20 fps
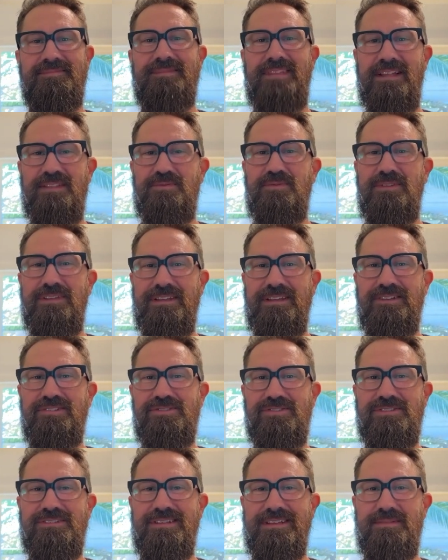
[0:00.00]
That's really
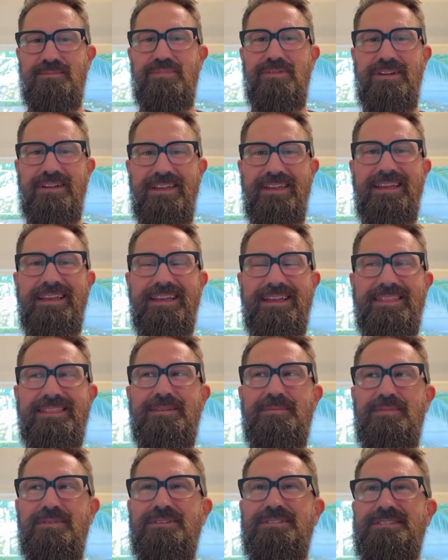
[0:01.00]
interesting. Bringing in the
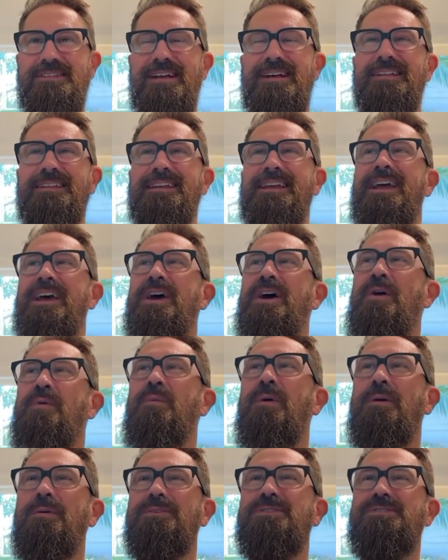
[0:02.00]
personality.
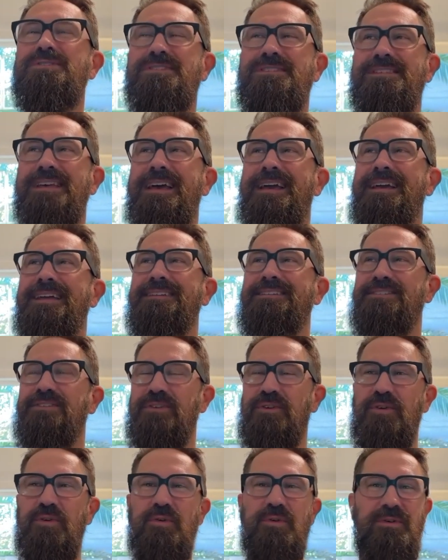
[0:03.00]
What would you say
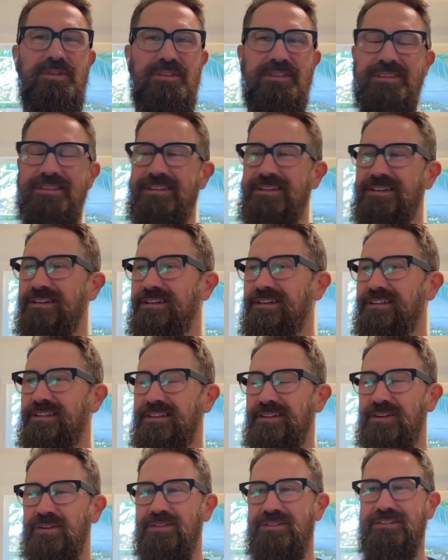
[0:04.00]
to the
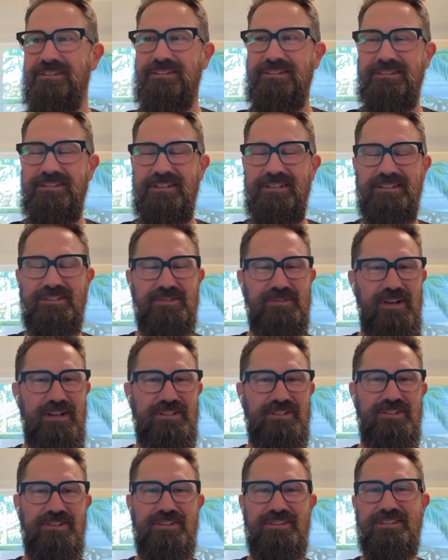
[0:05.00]

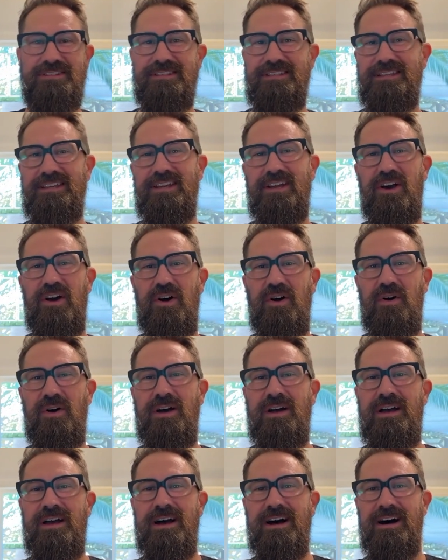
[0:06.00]
director, the CEO
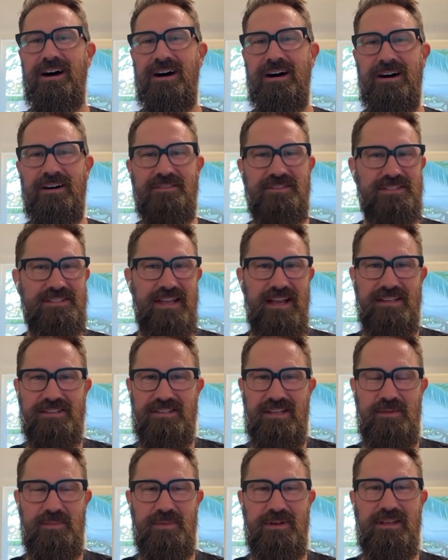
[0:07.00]
of a SaaS
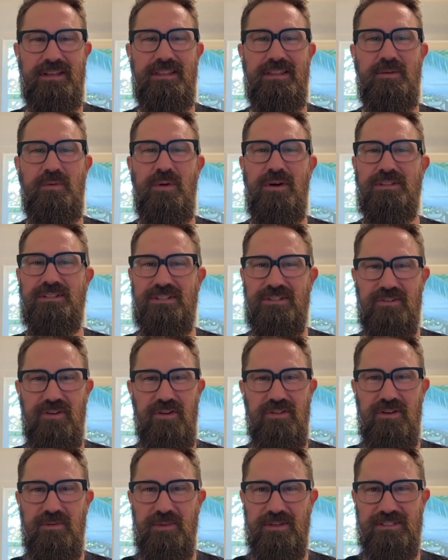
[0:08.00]
company that wants to
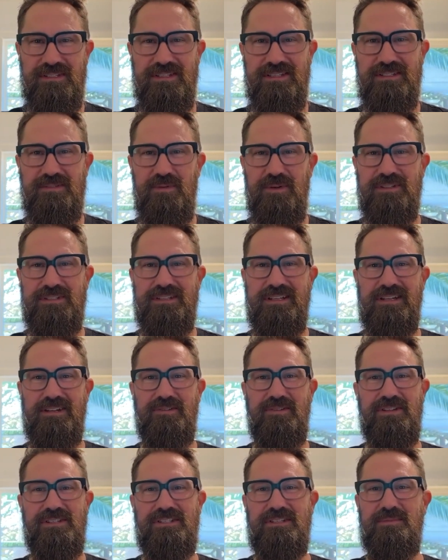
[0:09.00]
grow their business, wants to
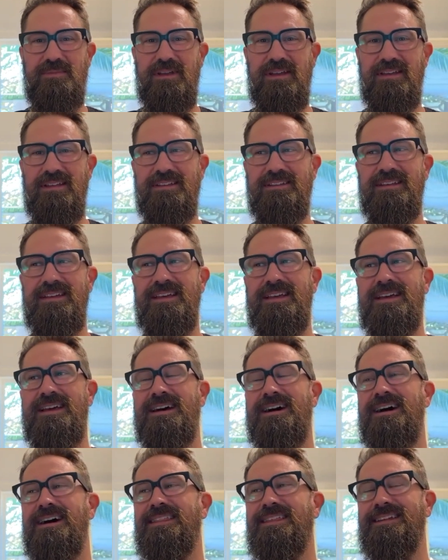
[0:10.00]
increase demand,
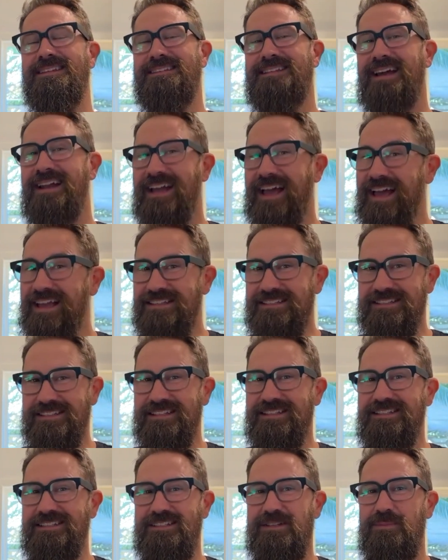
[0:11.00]
that is kind of
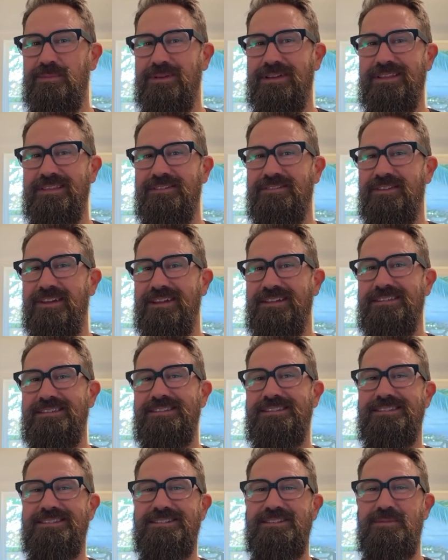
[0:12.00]
hesitant to be the
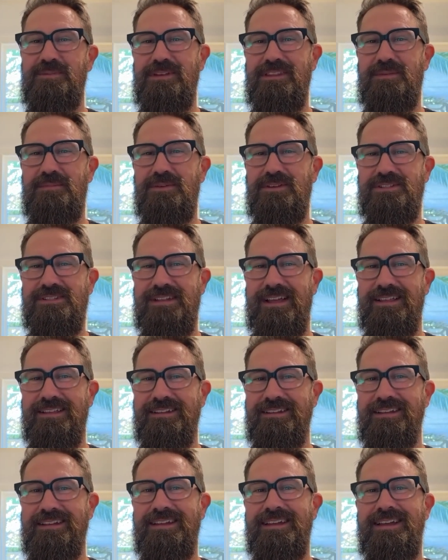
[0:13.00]
face, to be the
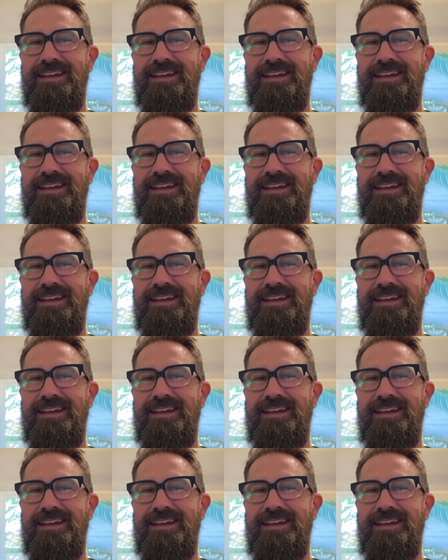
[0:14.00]
personality?